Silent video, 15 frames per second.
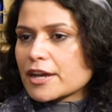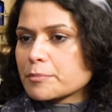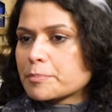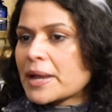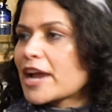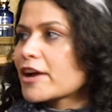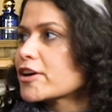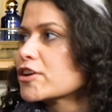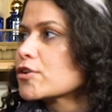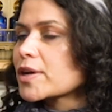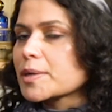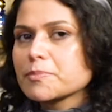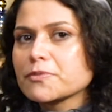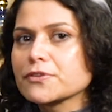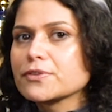pear and
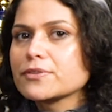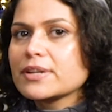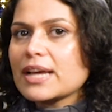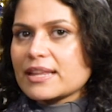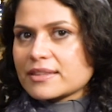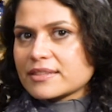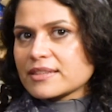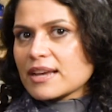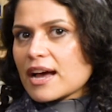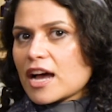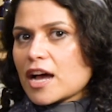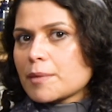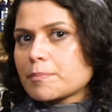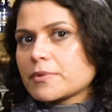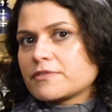grapefruit at the
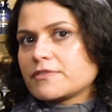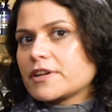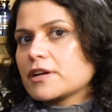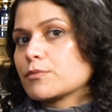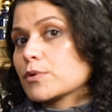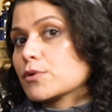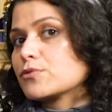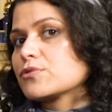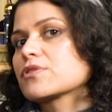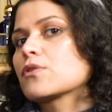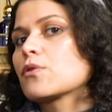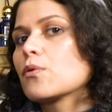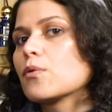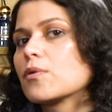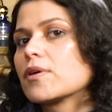top, a rose
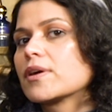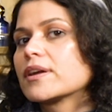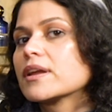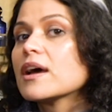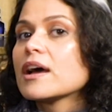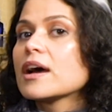accord,